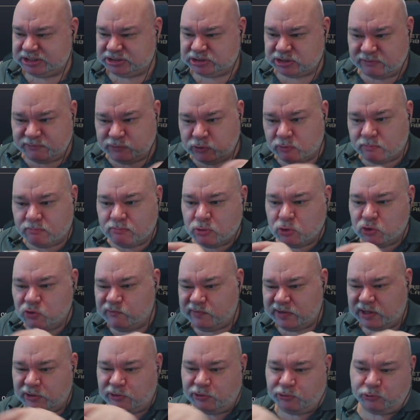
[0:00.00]
So if you're
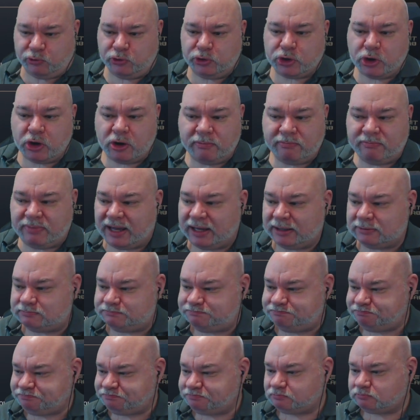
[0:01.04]
moving through combat,
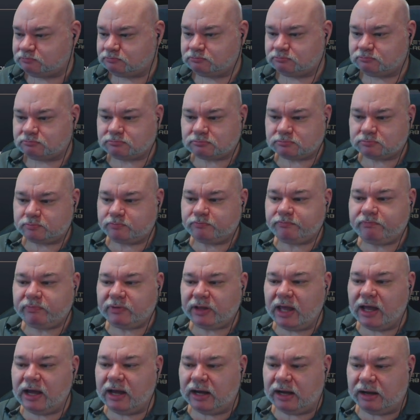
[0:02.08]

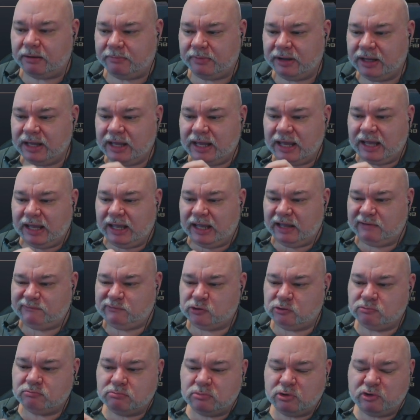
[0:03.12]
if
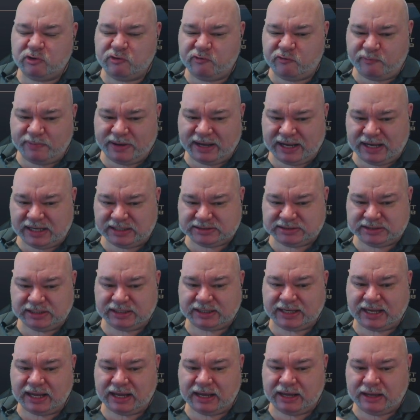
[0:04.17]
you move past
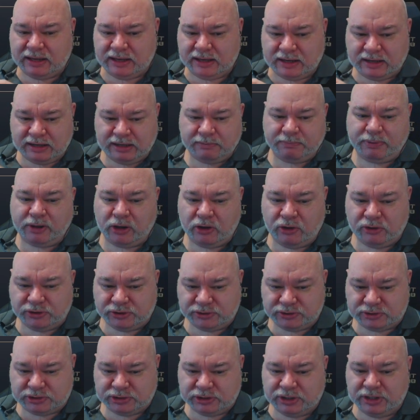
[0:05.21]
an
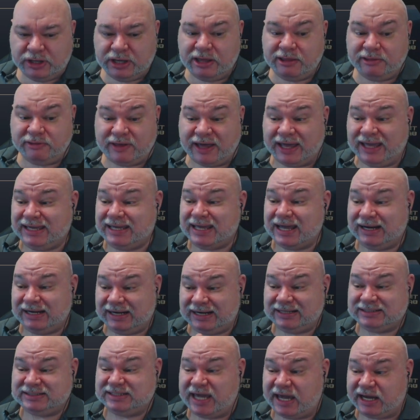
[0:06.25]
opponent, they get
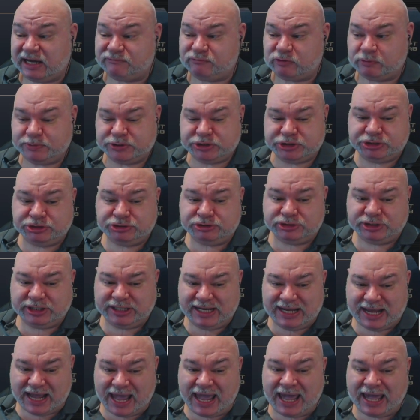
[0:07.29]
an attack of
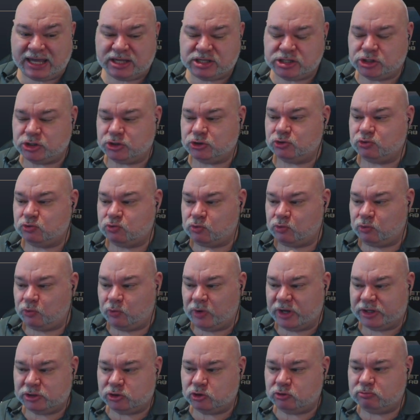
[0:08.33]
opportunity at you
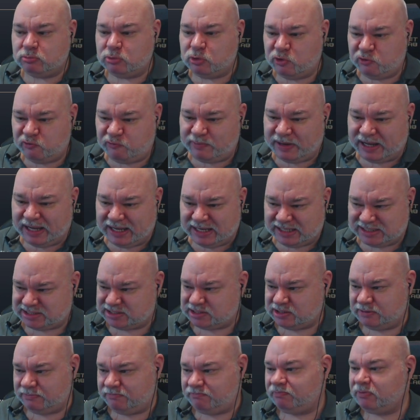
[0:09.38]
when you move
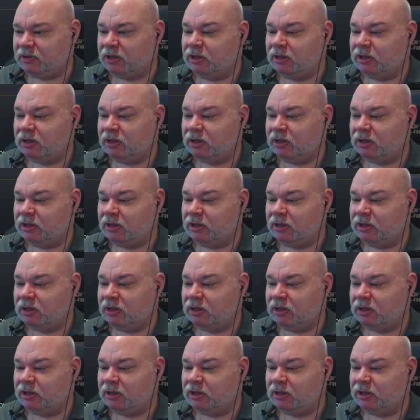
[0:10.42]
past them.